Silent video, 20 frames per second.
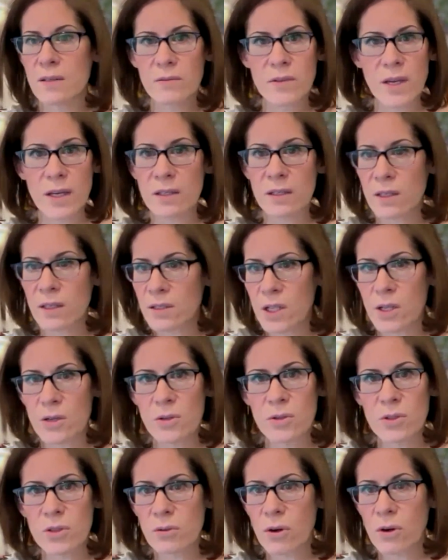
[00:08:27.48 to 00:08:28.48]
that
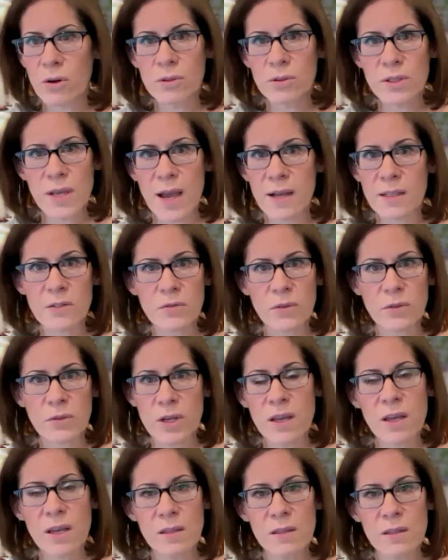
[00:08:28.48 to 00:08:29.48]
continues to grow tax
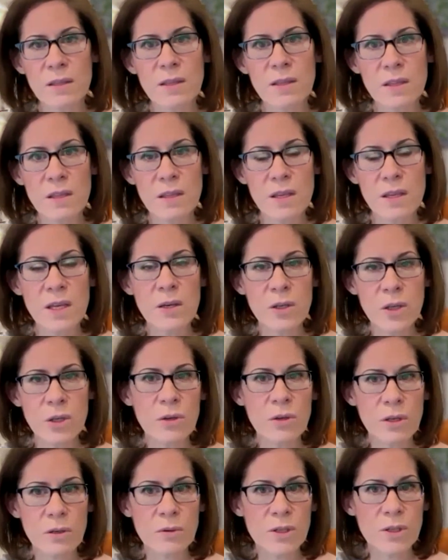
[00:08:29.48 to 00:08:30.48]
free, and you
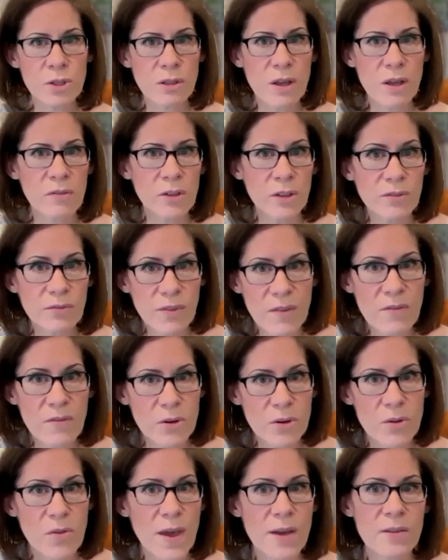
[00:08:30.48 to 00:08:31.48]
can reach a level of
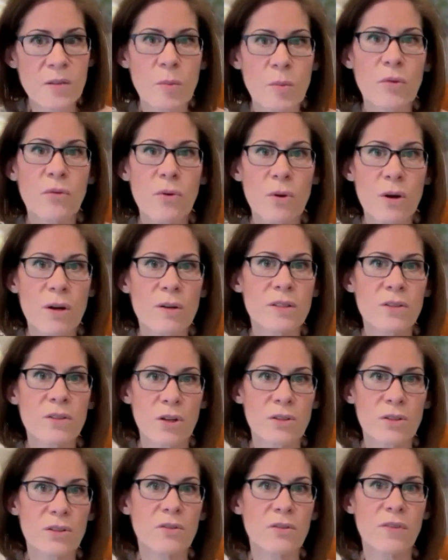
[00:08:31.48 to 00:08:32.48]
$500,000 before it
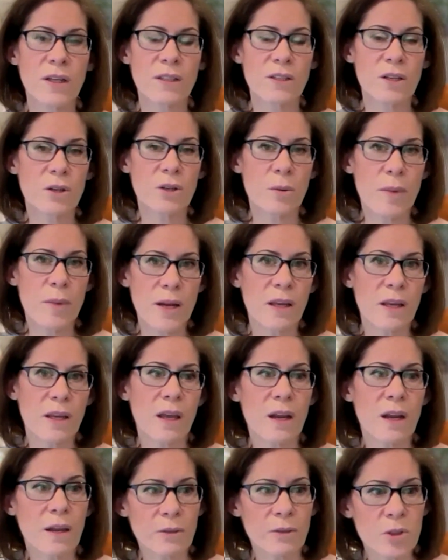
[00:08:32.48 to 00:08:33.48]
starts affecting your
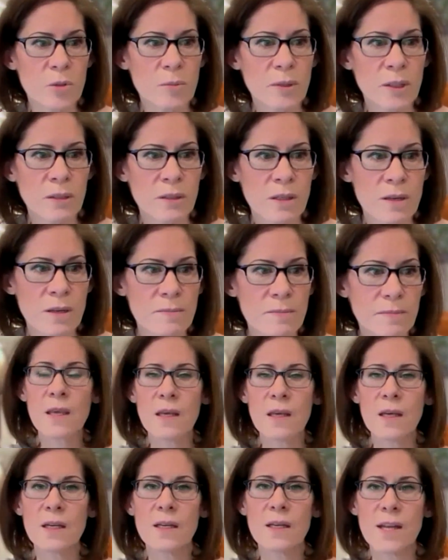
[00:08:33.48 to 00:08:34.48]
Medicaid eligibility.
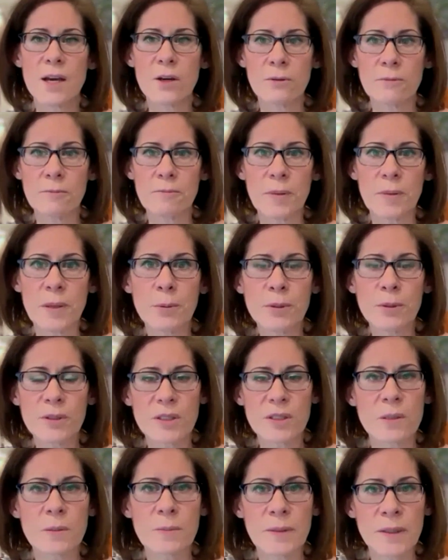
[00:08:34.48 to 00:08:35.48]
Now, people with
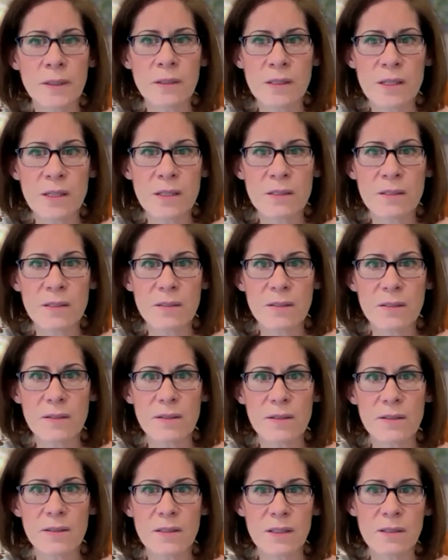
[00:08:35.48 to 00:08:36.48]
disabilities
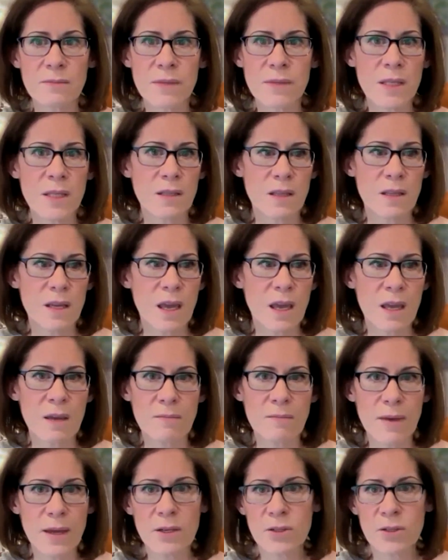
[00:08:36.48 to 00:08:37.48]
doesn't mean that they
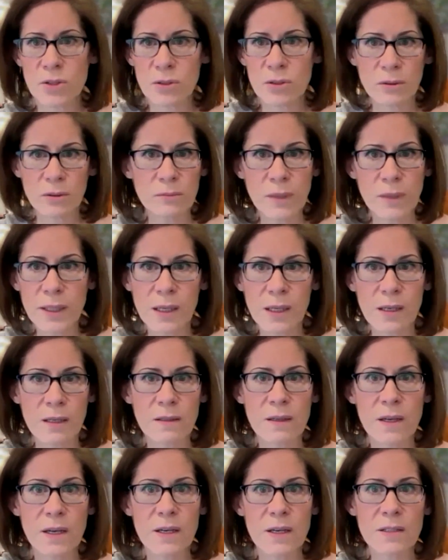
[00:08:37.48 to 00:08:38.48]
can't manage their own money.
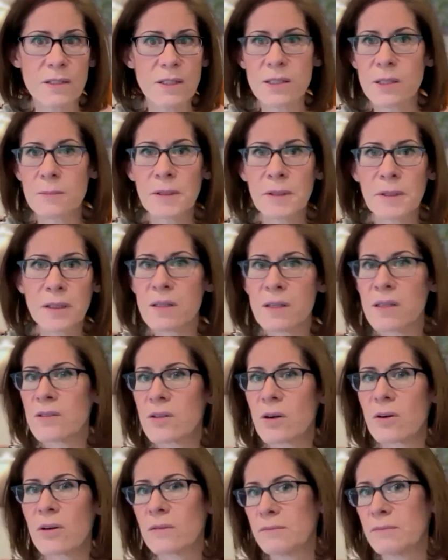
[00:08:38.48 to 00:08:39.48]
Disabilities
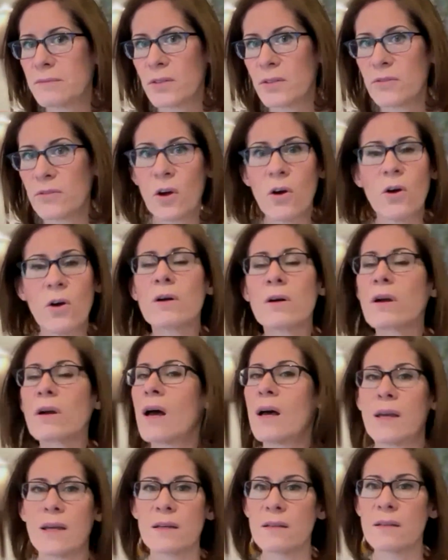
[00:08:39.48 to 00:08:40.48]
are of all
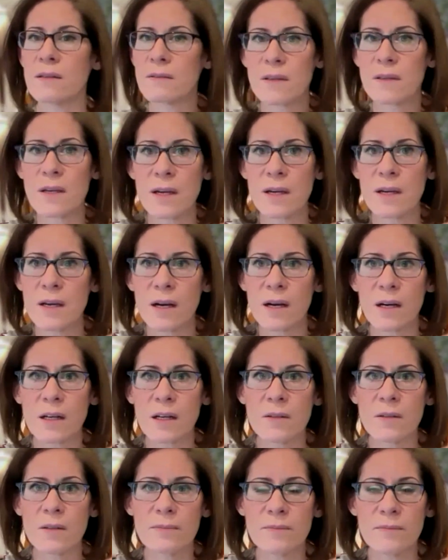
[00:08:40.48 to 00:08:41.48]
kind,
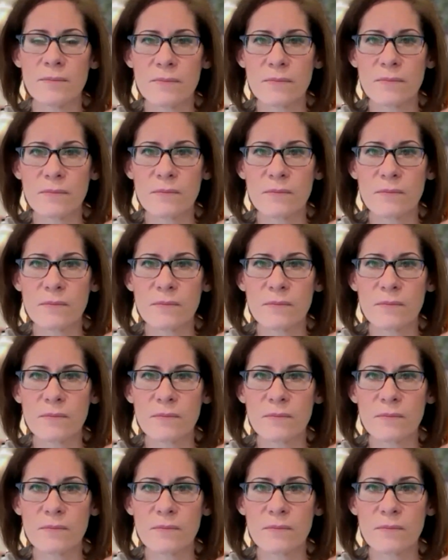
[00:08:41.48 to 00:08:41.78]
and